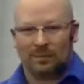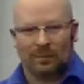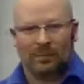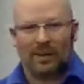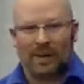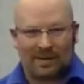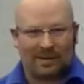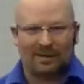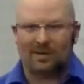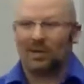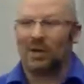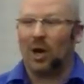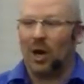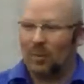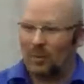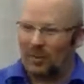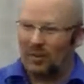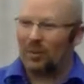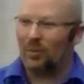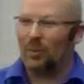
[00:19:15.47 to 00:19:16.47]
that's the
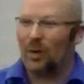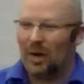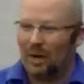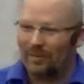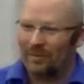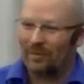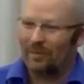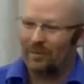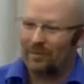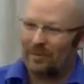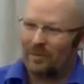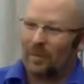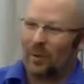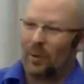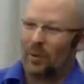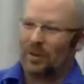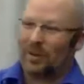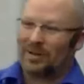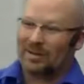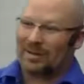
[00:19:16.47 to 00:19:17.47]
karma you brought
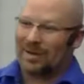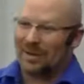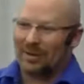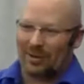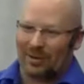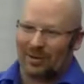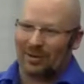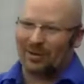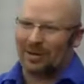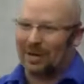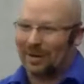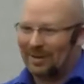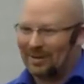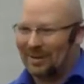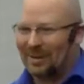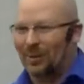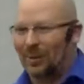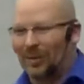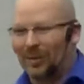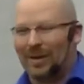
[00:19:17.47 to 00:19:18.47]
forward, because now you've got to
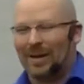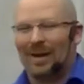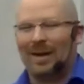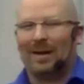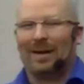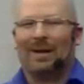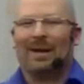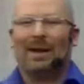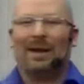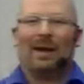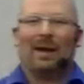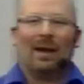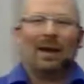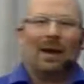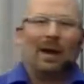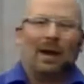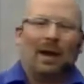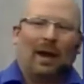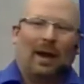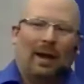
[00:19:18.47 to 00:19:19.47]
deal with that.
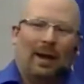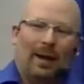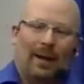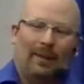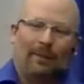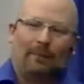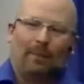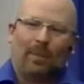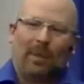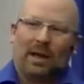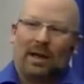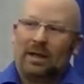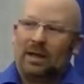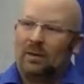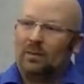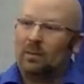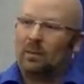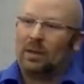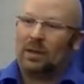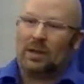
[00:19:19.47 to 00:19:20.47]
It
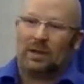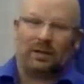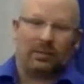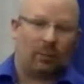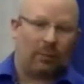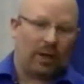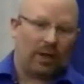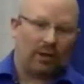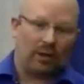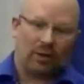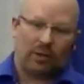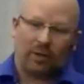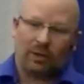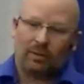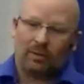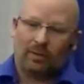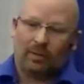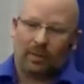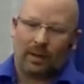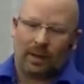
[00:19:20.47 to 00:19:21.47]
can be
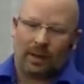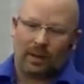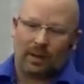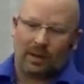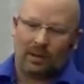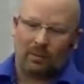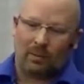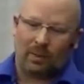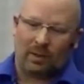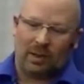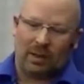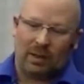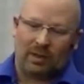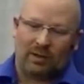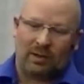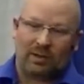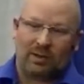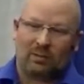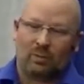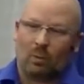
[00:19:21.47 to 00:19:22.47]
depression, it can be
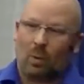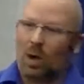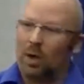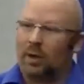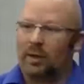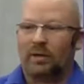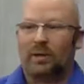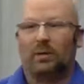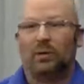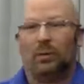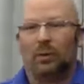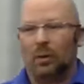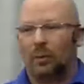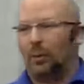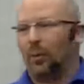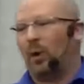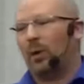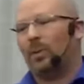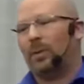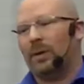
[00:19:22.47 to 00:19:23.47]
just wanting to know your
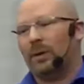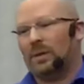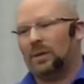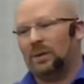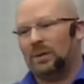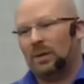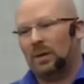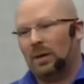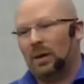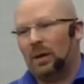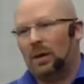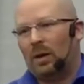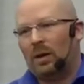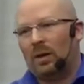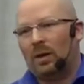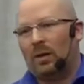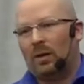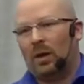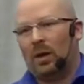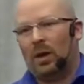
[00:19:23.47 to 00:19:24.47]
purpose.
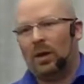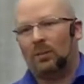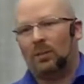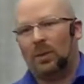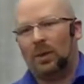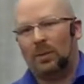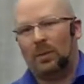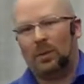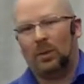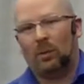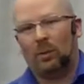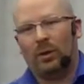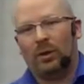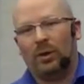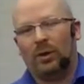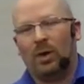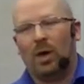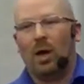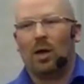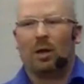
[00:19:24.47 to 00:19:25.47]
You know, a lot of people, when
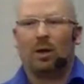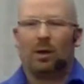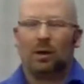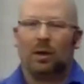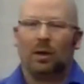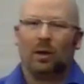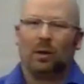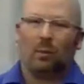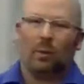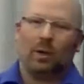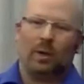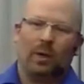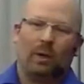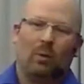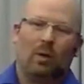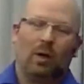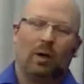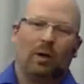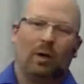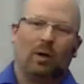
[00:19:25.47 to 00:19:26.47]
you're not clear on where you
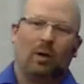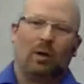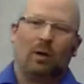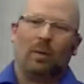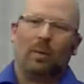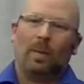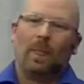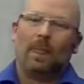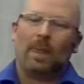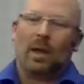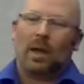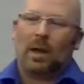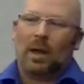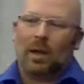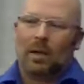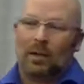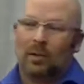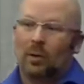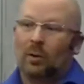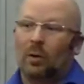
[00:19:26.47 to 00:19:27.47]
want to go,
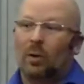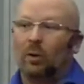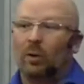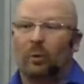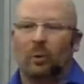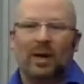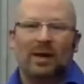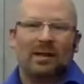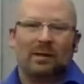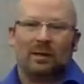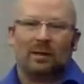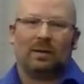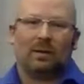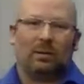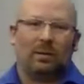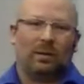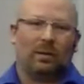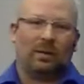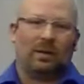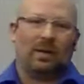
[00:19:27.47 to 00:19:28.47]
and you don't know
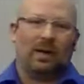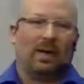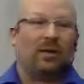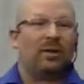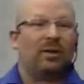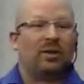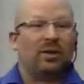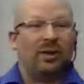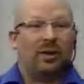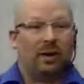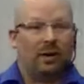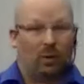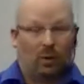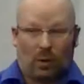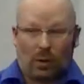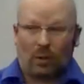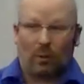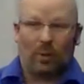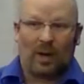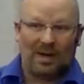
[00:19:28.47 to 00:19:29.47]
the energy that you
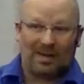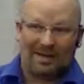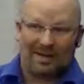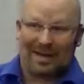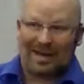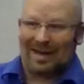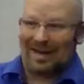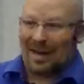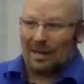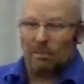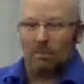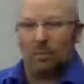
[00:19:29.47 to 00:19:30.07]
want to resonate and